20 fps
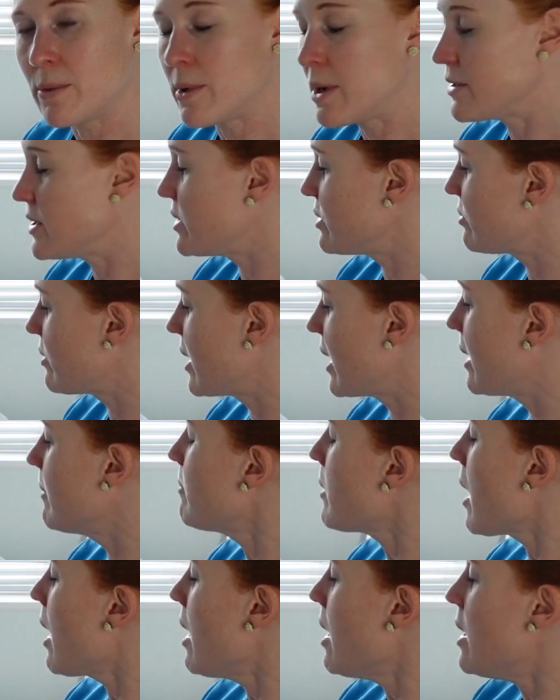Wild Ginger Running.
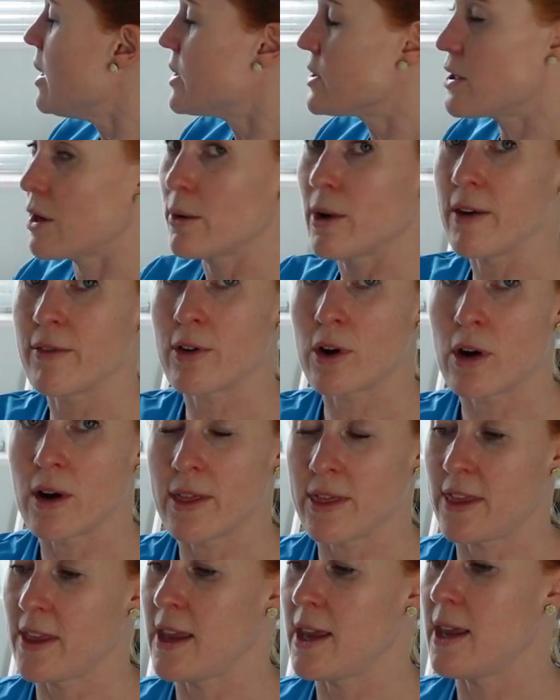So I've
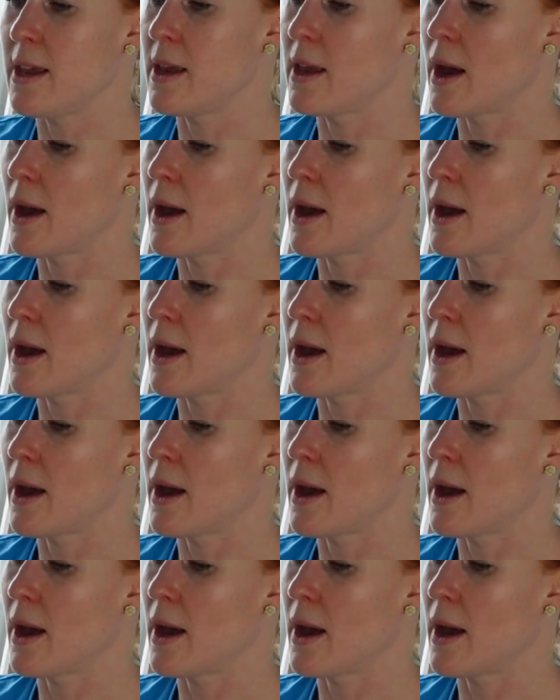got the